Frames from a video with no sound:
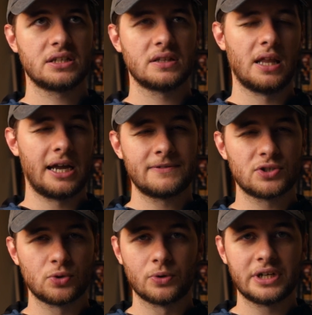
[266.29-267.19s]
life
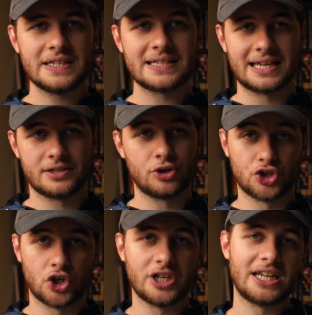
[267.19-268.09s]
stories as they're
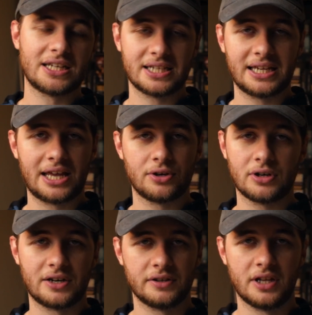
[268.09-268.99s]
journeying together
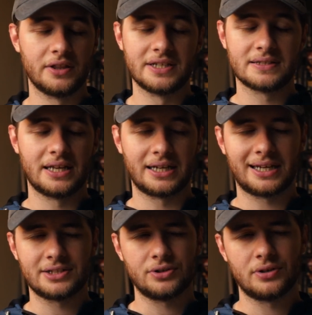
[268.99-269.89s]
on this, like, I
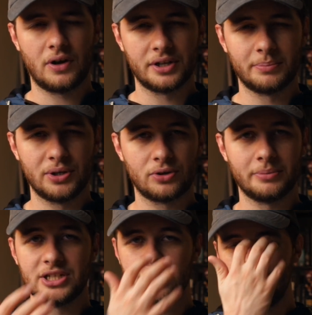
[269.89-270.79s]
guess you could call it a
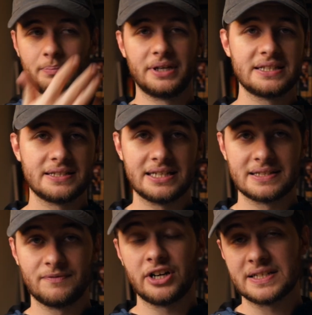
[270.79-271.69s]
pilgrimage, but
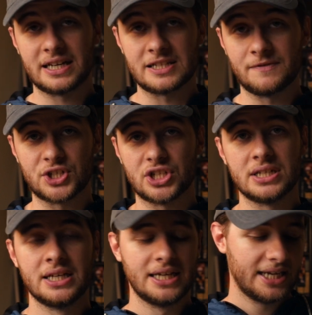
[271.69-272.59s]
it's very science
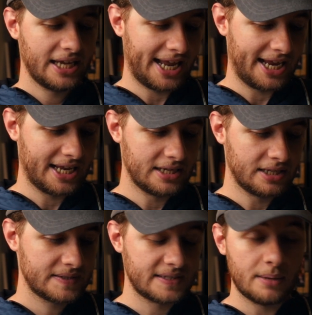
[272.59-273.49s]
fiction.
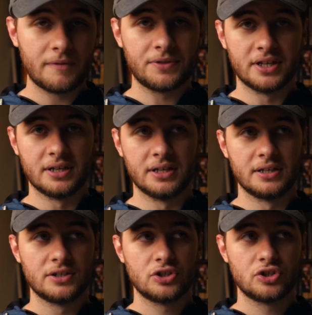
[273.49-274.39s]
And some of
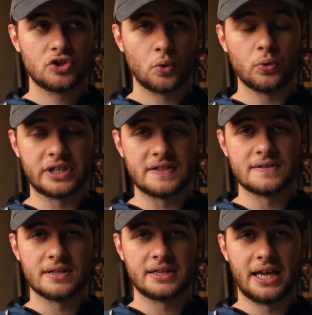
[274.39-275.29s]
the
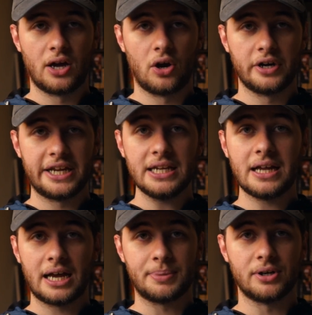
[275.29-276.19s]
stories that are in
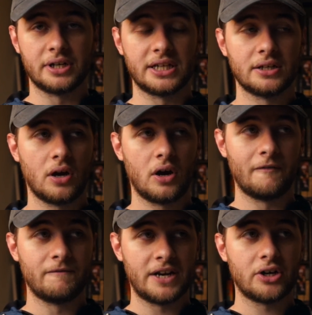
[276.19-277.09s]
Hyperion
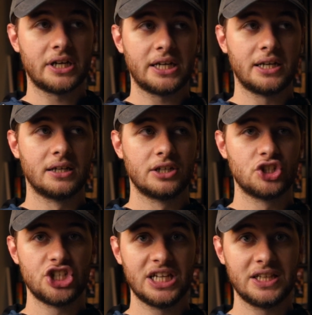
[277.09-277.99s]
are very
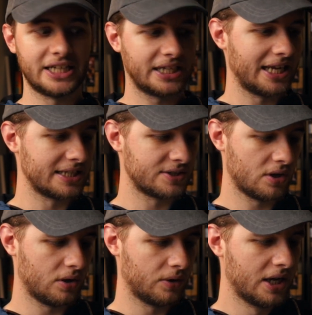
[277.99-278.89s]
chilling. And
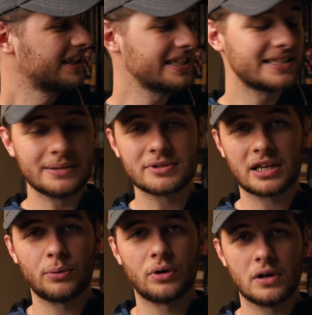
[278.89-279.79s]
so this seems
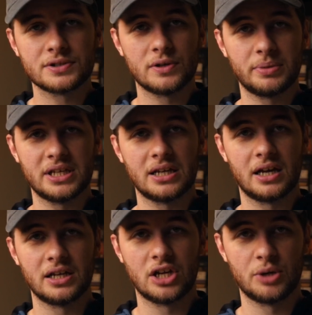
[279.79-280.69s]
like it would also be
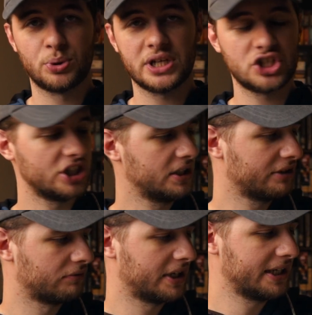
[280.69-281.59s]
a pretty
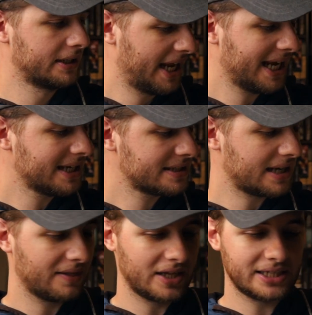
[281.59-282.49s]
chilling read. And
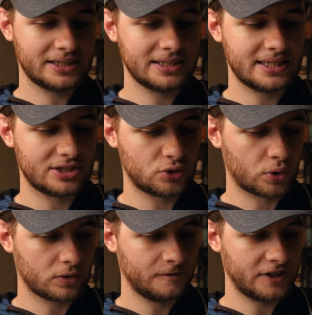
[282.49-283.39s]
I like that it's
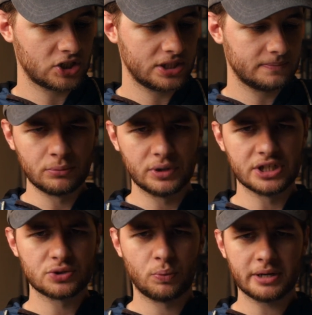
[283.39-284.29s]
historical fiction,
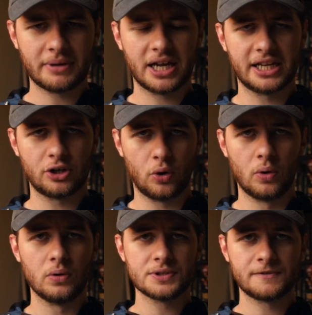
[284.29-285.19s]
which one of my
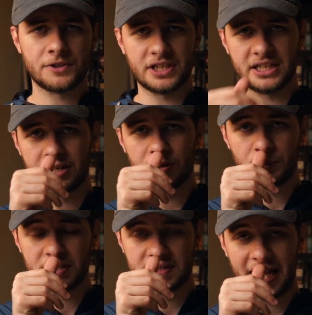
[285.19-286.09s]
goals for the year
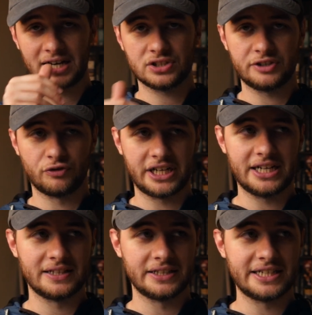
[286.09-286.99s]
was to actually
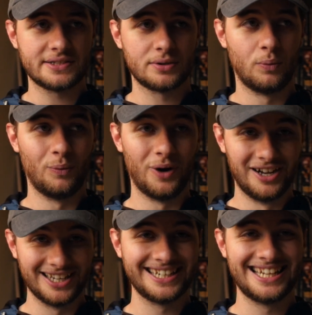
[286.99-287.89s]
read at least
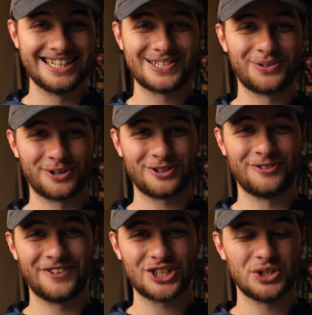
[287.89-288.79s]
one
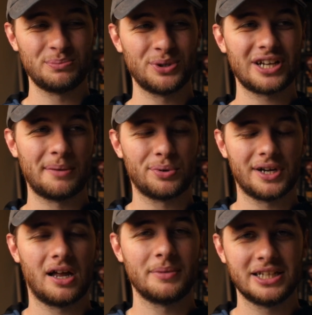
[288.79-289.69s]
historical fiction book. I'm
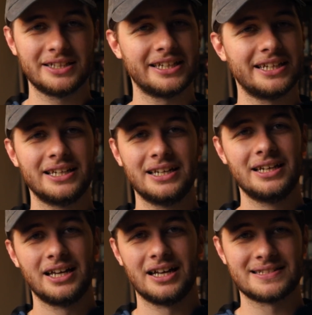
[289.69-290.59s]
predominantly
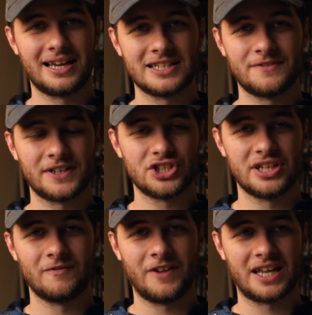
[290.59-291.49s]
a science
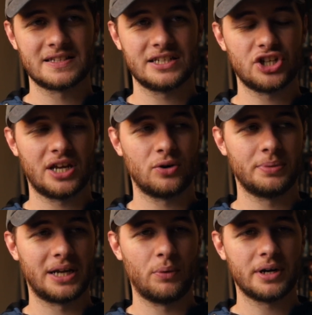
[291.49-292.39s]
fiction and fantasy channel,
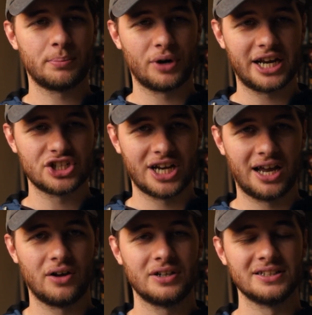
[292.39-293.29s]
but I want to branch
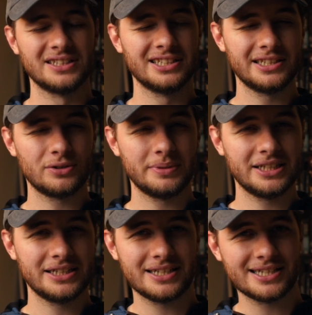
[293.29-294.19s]
out a little
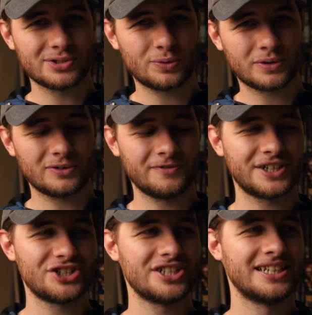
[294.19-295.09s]
bit into historical
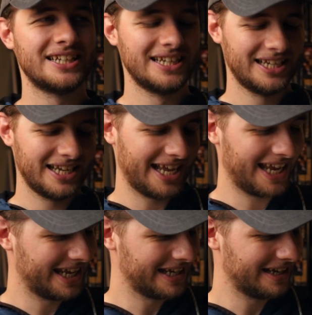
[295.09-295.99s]
fiction.
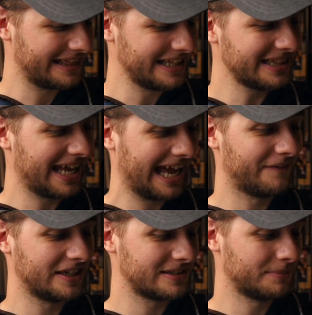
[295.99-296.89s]
And I think that
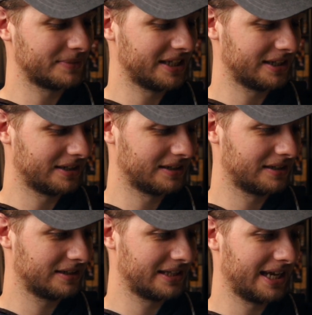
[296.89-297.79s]
having something
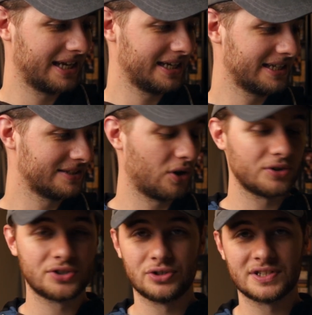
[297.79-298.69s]
that is
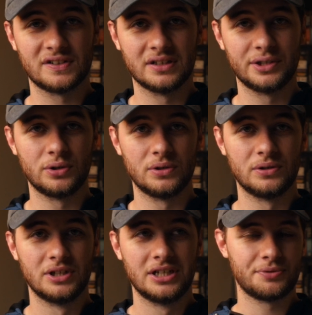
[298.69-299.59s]
also just a
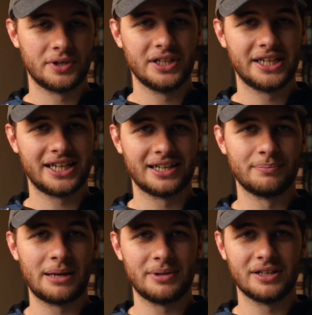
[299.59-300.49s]
little thrilling
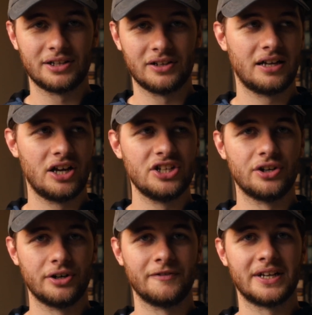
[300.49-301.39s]
and maybe a little
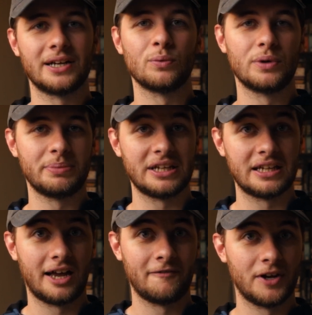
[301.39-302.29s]
unnerving would
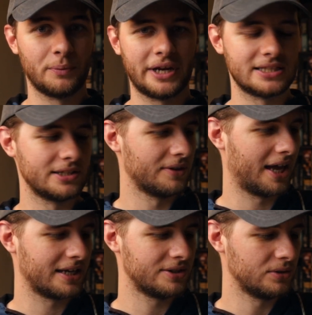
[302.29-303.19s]
be a fun way to do
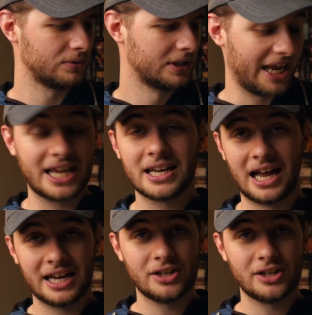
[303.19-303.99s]
that too. And I